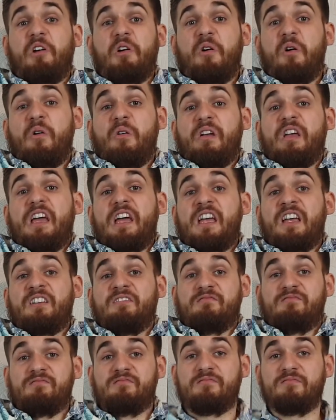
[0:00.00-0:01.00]
okay
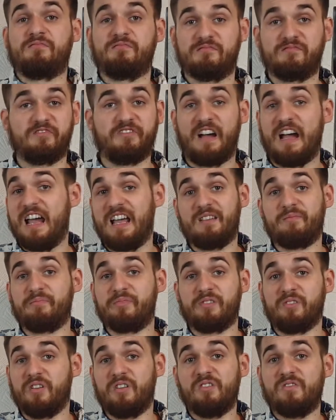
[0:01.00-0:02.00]
vibe,
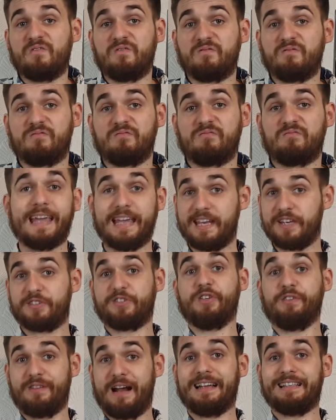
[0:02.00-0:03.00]
Is
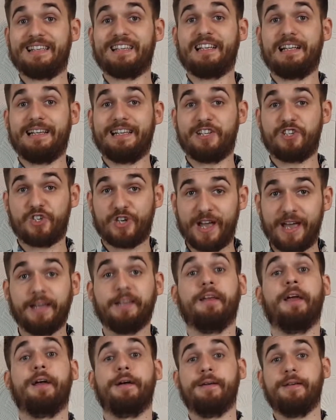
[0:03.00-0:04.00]
the writing
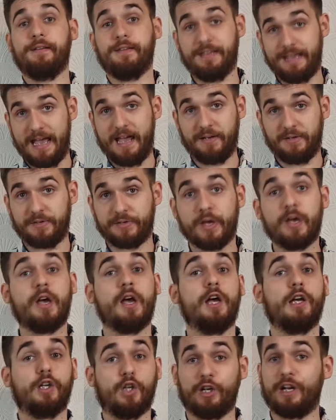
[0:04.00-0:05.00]
cliche? Yes.
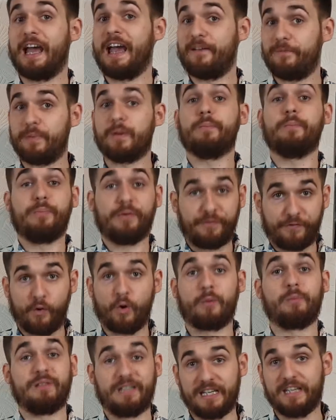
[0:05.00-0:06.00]
Could it have been
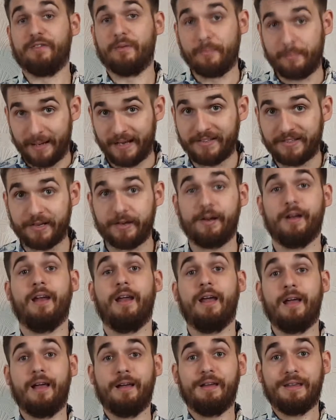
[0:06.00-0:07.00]
performed even better?
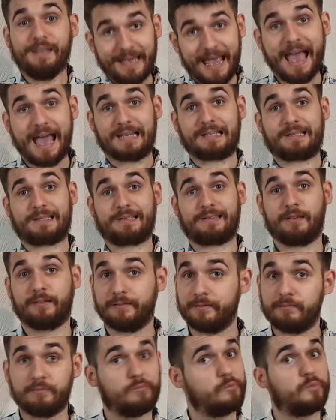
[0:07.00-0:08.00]
Yes.
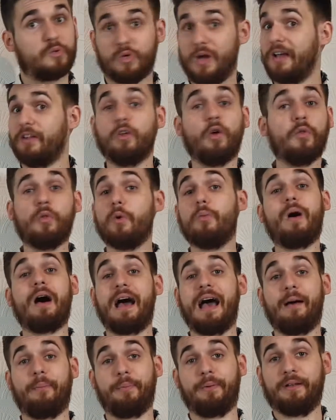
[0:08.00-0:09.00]
So I don't know what
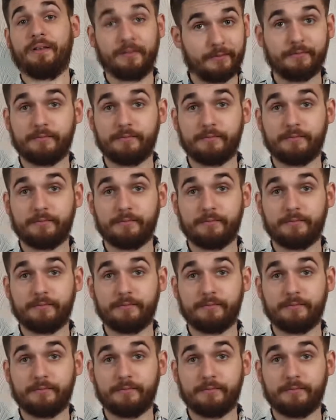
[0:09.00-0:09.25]
happened.